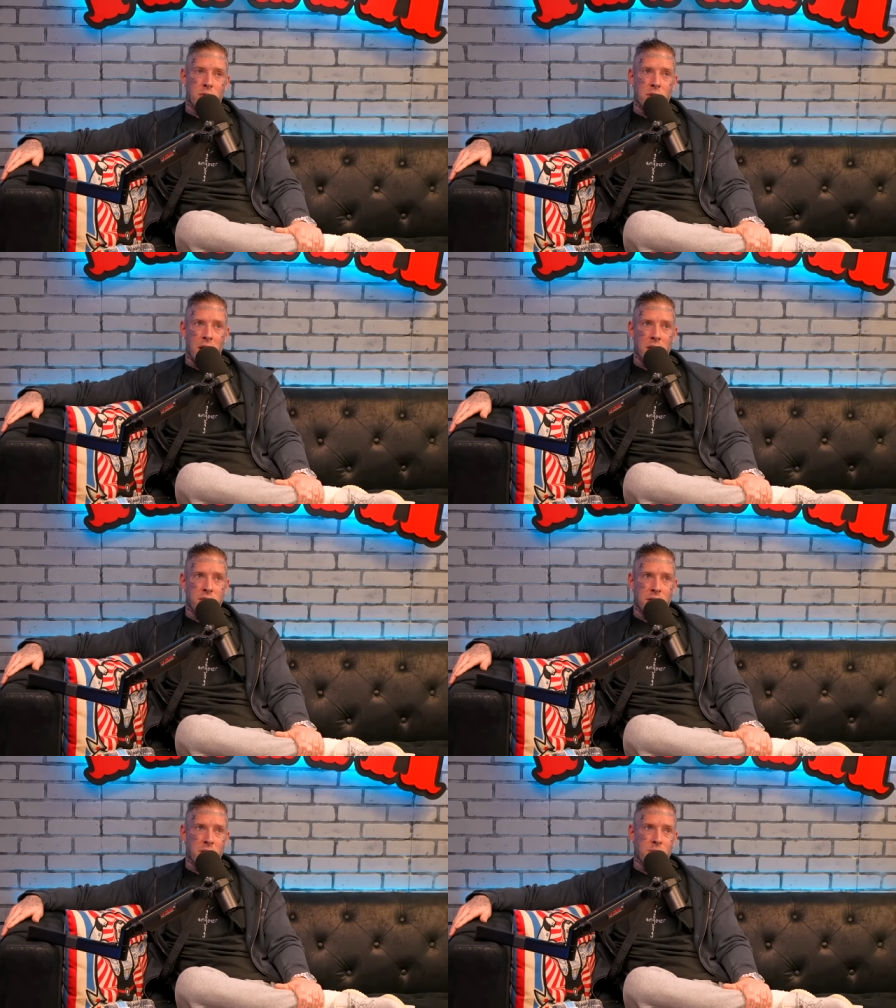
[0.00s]
kind of
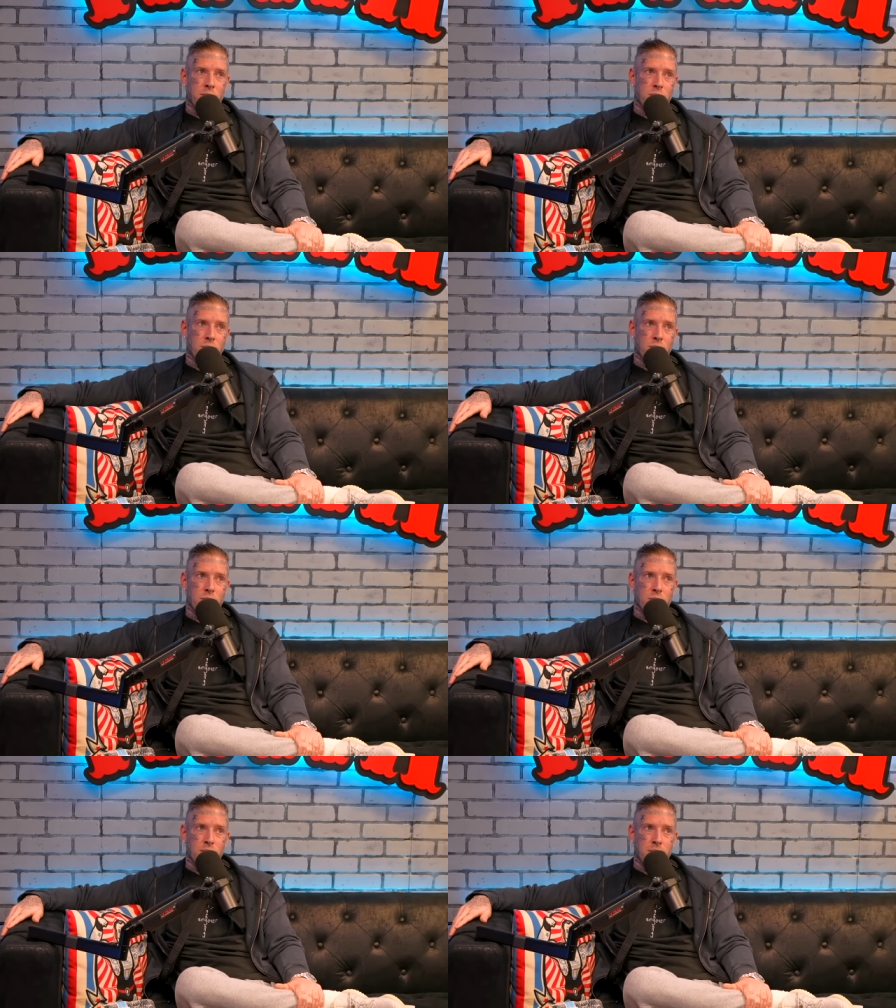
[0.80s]
like a.
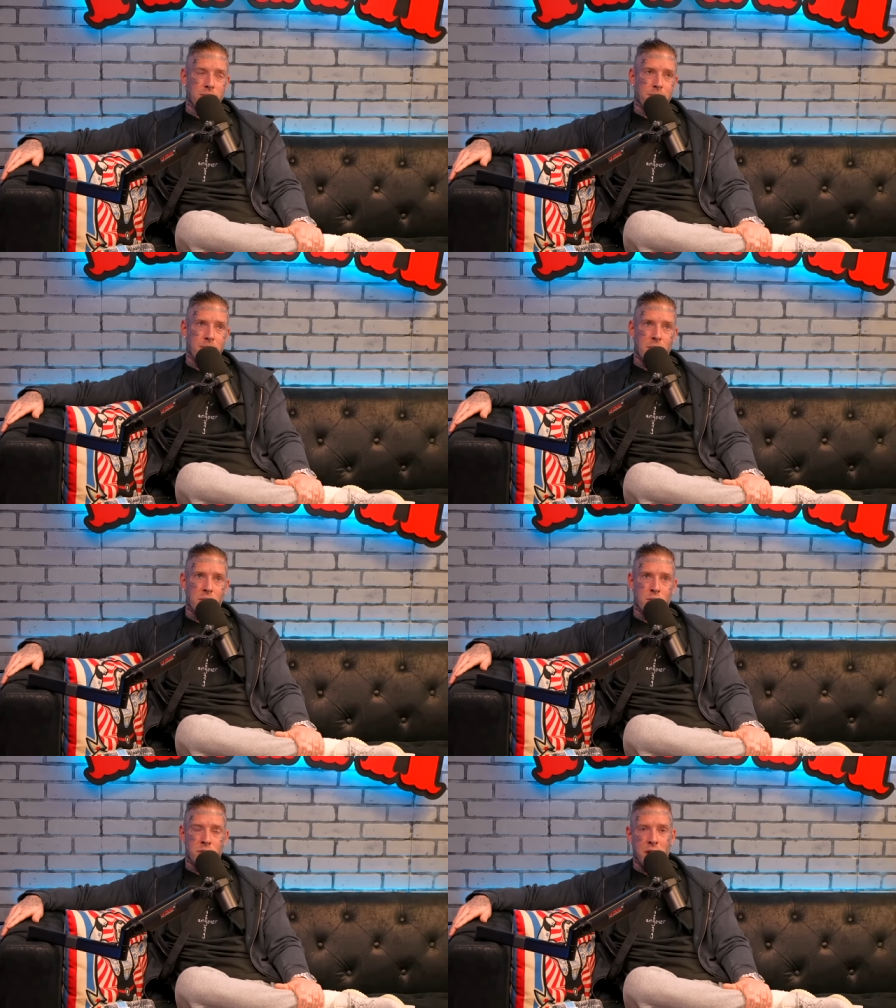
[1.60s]

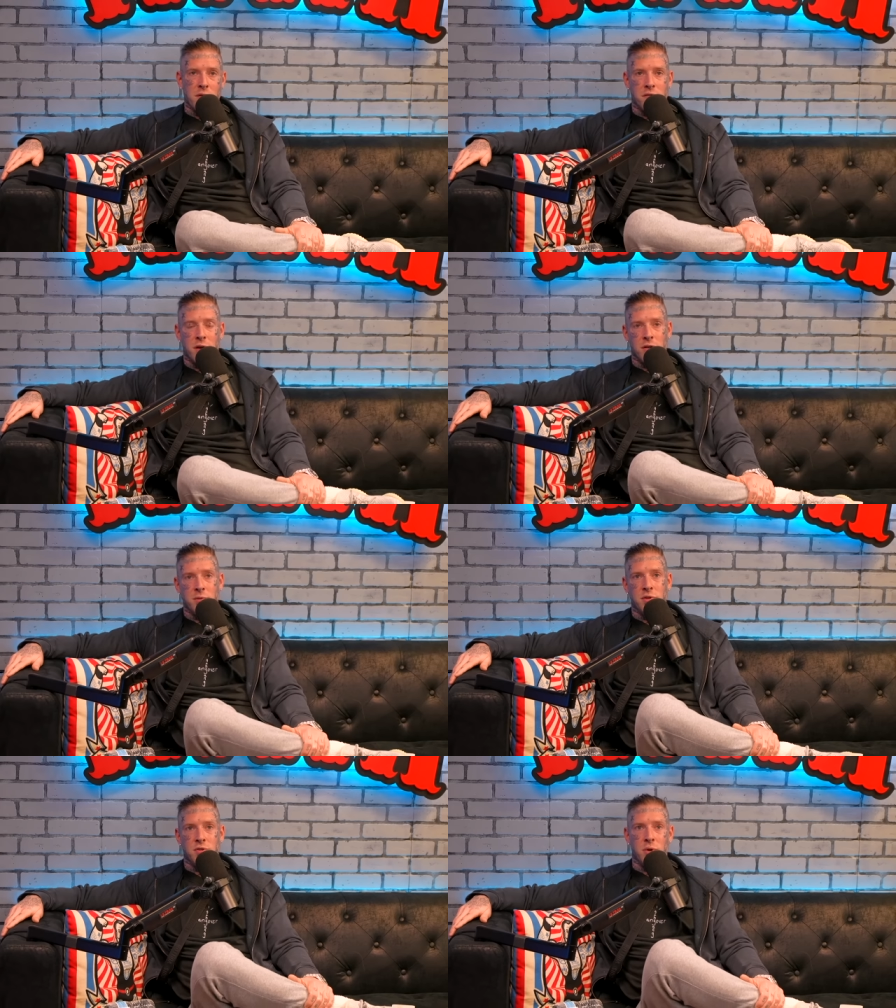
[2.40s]
It was kind of a fucked
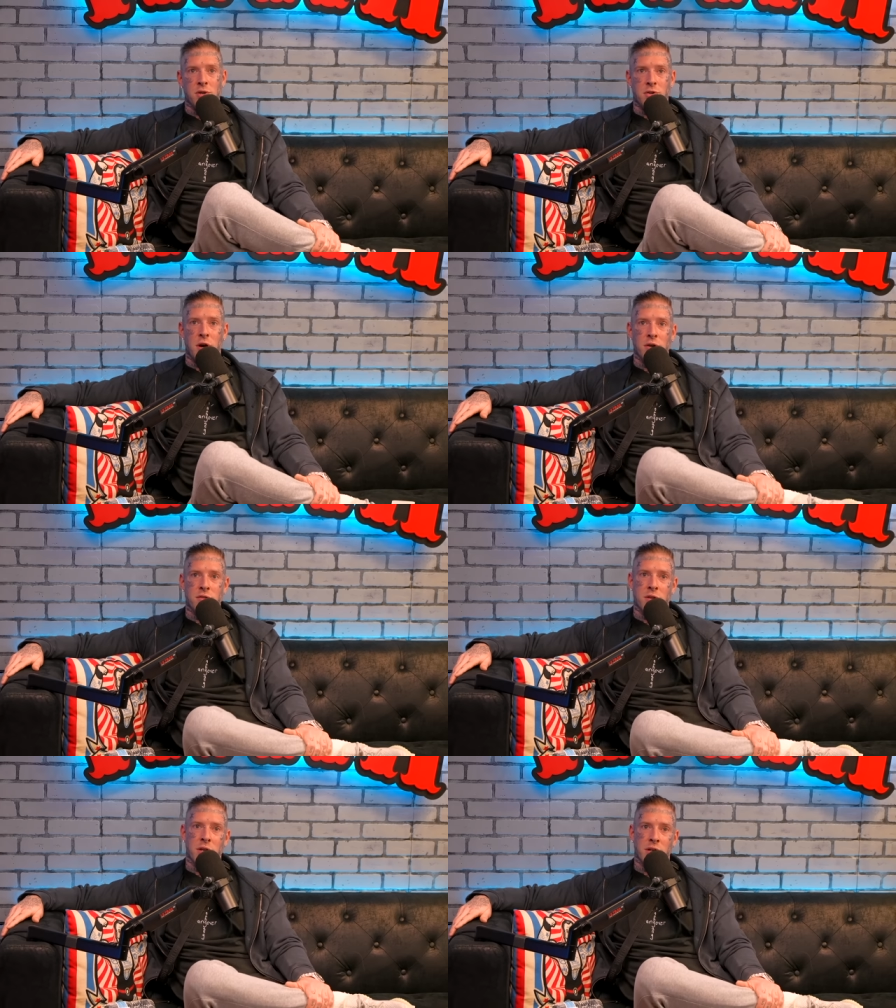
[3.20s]
up situation,
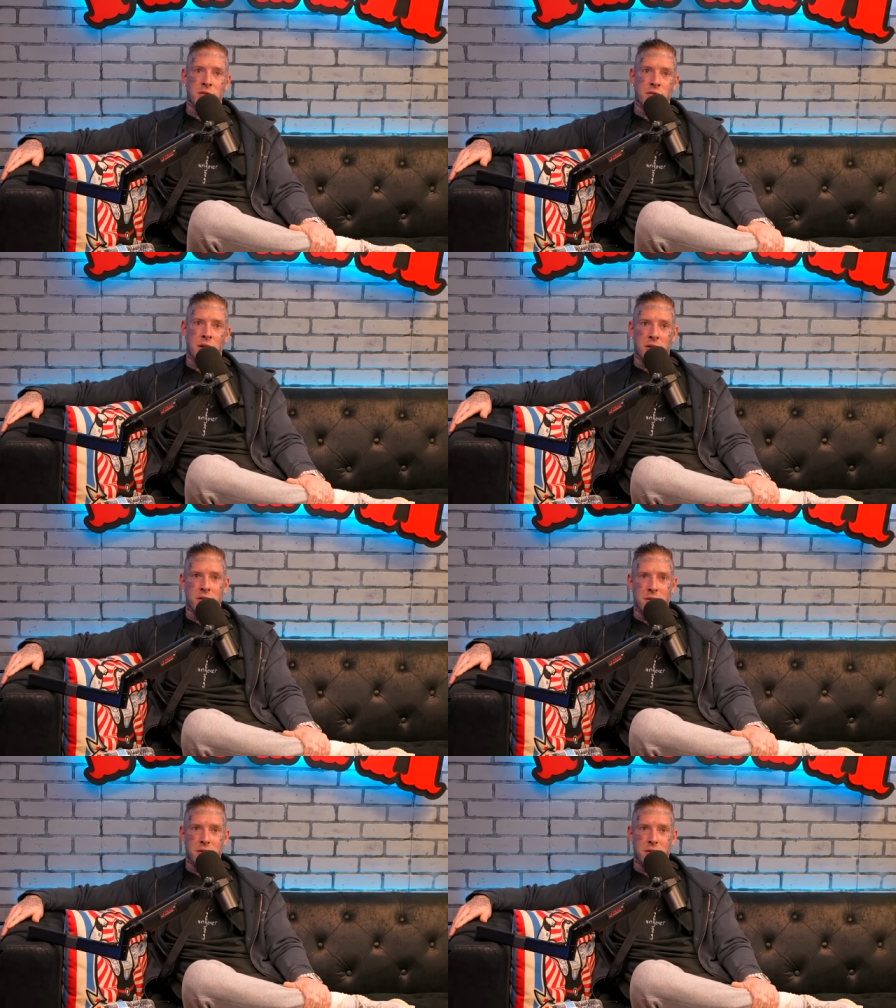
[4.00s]
honestly. Like it's like